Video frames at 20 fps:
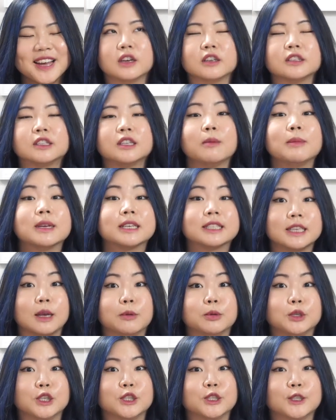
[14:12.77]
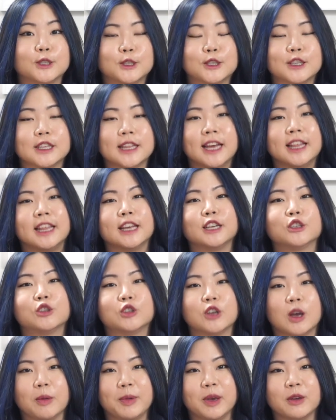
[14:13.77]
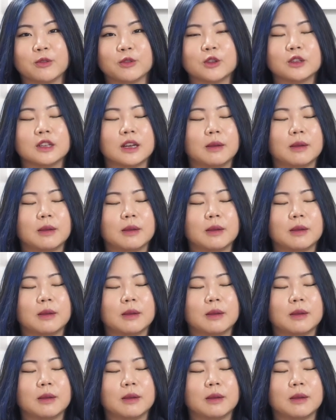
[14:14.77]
There are some exceptions to that like shopping rule.